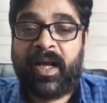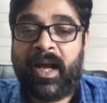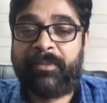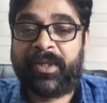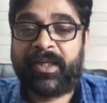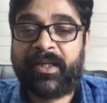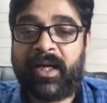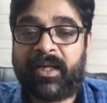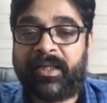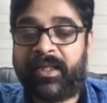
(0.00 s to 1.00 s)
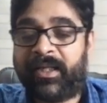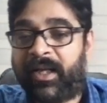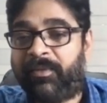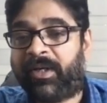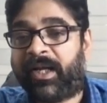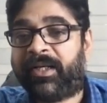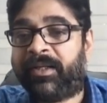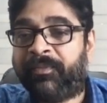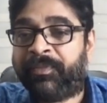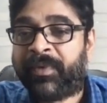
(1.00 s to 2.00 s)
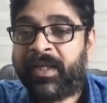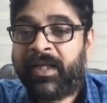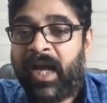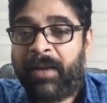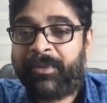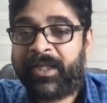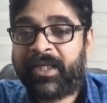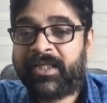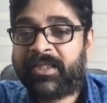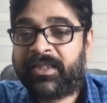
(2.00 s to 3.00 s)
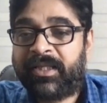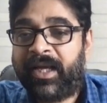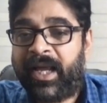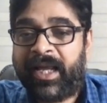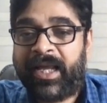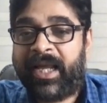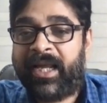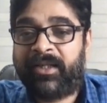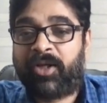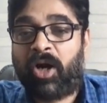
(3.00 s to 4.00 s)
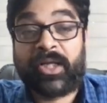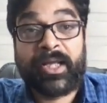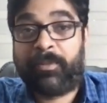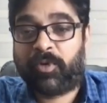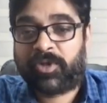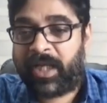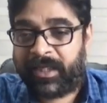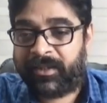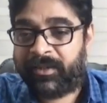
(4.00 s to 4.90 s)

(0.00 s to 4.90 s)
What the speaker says: I'm taking R here, I will write. I'm taking A dot A both side.